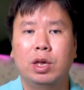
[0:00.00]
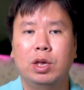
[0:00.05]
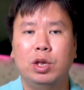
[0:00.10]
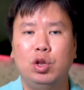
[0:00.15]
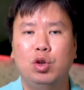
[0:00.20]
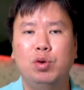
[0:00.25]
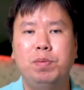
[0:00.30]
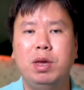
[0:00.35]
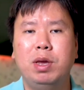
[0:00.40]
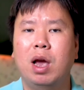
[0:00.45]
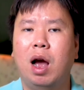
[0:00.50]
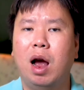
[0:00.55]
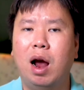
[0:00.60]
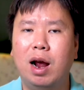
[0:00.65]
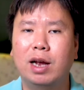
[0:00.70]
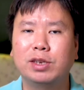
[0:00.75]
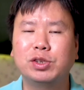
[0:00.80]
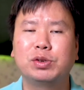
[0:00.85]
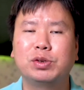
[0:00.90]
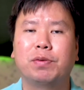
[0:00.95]
You'd be
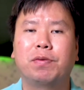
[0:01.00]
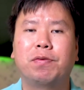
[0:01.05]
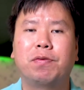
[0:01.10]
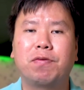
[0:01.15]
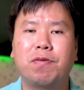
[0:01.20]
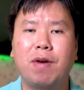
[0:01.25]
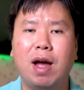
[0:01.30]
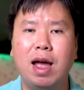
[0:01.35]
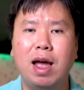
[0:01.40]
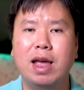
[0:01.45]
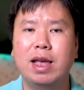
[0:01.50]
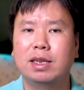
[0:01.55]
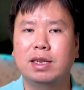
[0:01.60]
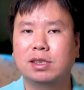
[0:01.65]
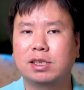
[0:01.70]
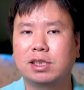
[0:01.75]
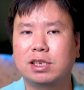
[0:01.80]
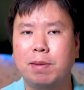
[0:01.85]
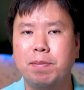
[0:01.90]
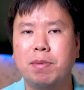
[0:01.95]
hard to
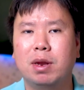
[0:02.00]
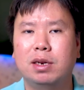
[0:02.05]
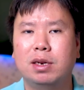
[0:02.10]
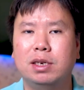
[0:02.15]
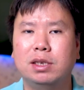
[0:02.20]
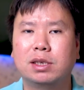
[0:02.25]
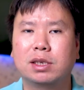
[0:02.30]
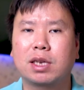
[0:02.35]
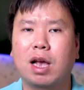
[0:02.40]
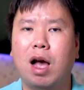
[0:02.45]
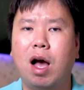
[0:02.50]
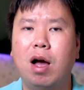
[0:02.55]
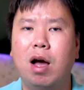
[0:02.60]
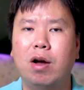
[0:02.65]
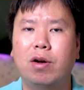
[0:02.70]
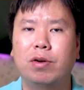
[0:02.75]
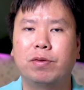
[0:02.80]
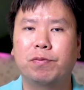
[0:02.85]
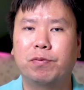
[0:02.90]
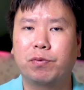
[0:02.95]
find similar
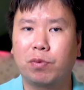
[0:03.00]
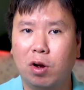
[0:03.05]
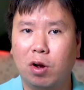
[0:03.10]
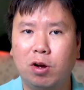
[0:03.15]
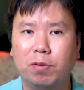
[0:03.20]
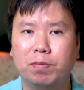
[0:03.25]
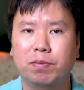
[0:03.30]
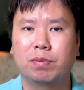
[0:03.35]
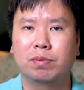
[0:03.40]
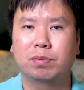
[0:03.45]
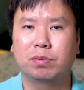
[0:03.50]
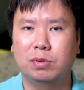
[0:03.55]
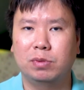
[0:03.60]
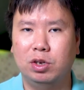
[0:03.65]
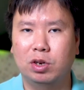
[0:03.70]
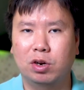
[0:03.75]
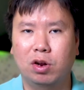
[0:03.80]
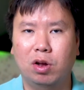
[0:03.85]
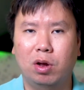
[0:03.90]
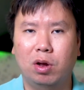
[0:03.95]
discount from
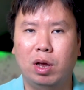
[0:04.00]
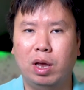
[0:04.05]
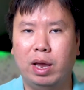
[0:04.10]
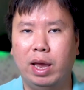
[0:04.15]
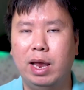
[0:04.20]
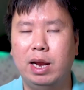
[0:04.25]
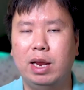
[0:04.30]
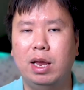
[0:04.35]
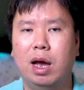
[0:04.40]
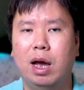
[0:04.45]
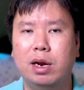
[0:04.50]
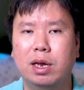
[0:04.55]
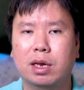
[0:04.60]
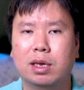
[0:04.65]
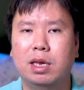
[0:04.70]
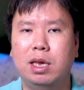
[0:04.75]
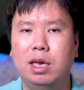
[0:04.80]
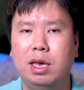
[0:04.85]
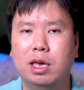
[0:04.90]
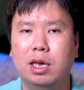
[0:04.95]
any other
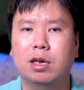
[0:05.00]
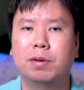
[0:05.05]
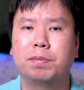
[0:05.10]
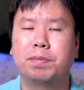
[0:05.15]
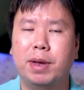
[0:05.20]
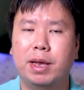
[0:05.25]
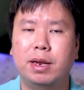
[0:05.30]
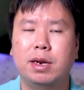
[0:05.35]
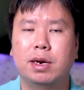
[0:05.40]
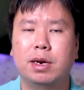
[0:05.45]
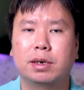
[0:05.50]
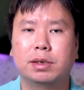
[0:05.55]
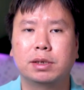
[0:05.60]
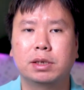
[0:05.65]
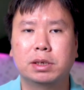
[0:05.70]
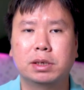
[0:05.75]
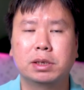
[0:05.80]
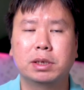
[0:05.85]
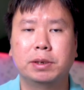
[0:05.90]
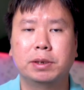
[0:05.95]
key
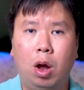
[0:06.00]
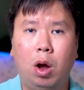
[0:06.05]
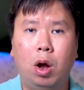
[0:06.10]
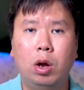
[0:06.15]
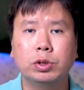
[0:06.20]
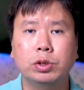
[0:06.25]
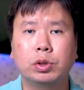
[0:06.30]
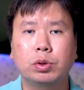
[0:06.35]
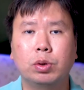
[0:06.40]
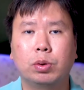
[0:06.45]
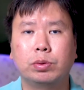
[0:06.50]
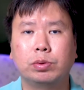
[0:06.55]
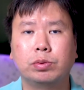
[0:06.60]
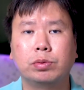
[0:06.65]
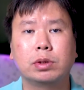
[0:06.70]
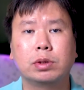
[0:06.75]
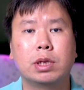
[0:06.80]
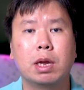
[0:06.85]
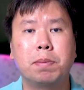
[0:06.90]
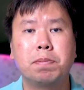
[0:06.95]
competitors. Also,
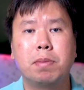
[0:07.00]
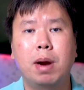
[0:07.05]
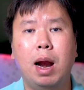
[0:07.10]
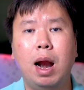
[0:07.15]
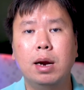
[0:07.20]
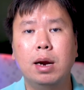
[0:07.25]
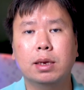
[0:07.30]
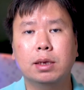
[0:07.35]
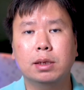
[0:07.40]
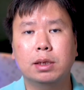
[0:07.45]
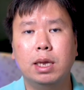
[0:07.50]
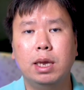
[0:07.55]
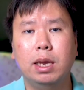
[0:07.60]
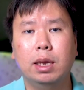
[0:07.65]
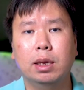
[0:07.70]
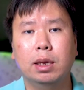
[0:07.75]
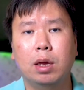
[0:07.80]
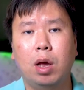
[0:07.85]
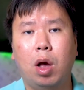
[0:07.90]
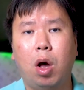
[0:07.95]
the
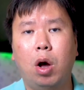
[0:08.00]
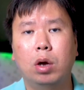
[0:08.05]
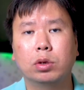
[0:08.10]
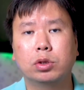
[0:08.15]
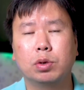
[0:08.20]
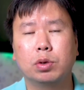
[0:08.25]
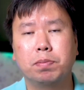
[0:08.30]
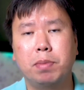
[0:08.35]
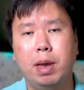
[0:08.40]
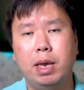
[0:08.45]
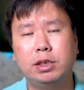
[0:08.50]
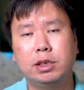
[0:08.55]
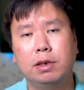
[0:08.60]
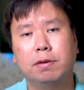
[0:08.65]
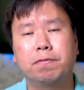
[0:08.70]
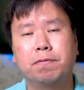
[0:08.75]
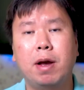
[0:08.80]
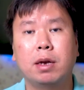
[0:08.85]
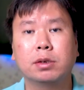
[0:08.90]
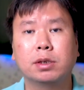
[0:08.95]
marketing
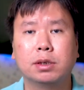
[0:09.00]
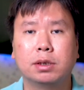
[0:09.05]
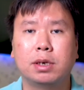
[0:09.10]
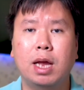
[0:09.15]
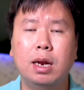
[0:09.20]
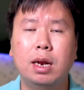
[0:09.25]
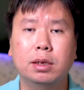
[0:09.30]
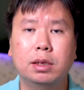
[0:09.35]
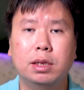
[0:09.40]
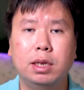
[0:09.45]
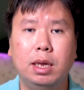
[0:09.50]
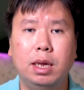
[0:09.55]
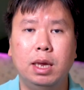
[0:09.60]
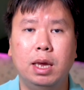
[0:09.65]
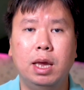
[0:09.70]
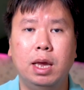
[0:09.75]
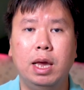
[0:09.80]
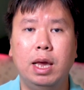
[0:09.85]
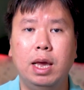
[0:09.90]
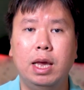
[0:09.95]
automation
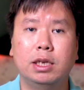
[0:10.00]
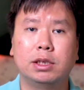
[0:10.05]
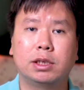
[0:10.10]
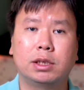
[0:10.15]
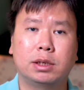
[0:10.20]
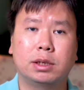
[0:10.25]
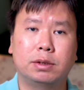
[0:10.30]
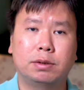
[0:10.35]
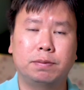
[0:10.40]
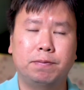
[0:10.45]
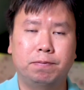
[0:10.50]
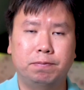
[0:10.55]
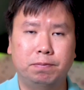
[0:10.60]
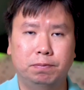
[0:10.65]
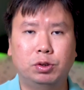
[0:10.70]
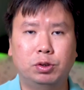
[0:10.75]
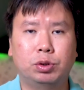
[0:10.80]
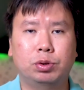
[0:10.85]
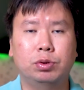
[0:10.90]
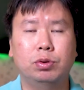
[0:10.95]
functionality is
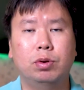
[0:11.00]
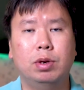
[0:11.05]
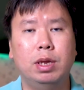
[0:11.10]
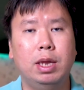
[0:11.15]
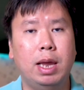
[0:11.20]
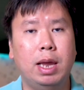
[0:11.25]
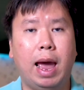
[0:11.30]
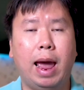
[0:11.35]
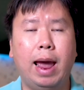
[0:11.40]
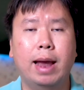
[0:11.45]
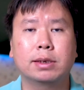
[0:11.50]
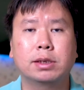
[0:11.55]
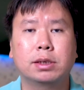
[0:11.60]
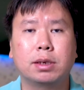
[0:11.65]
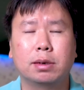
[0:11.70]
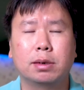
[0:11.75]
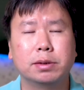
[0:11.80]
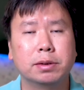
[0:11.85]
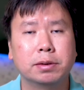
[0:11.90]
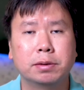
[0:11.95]
truly
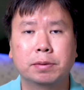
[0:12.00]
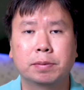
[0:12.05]
excellent.